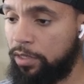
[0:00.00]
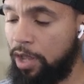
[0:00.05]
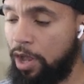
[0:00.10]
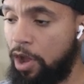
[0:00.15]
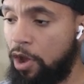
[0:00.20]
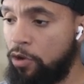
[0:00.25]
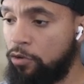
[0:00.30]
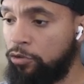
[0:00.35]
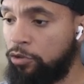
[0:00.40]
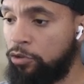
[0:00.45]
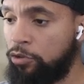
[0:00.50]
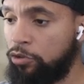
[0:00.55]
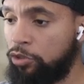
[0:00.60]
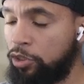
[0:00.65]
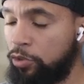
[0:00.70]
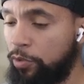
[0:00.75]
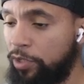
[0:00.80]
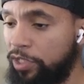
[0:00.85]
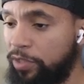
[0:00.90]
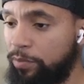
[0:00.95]
old dude
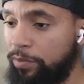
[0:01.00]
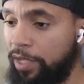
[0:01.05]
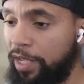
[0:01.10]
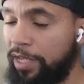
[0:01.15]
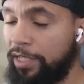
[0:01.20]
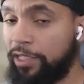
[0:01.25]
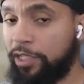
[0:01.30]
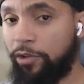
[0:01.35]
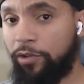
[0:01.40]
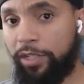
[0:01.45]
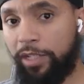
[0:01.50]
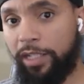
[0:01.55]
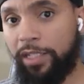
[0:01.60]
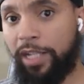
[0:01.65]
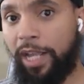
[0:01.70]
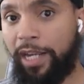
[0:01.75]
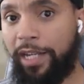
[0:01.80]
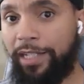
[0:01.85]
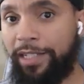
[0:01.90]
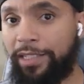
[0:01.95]
Switchblade, so it's
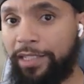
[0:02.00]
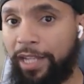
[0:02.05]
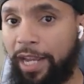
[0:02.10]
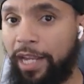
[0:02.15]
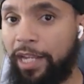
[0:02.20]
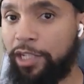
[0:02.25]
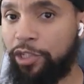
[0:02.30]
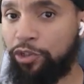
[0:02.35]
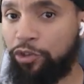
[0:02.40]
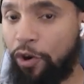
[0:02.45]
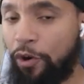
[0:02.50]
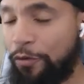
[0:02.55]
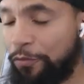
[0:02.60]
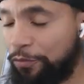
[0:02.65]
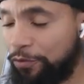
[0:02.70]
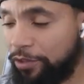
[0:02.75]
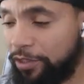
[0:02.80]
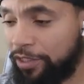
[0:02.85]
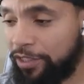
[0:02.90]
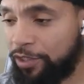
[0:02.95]
like he's taking trophies as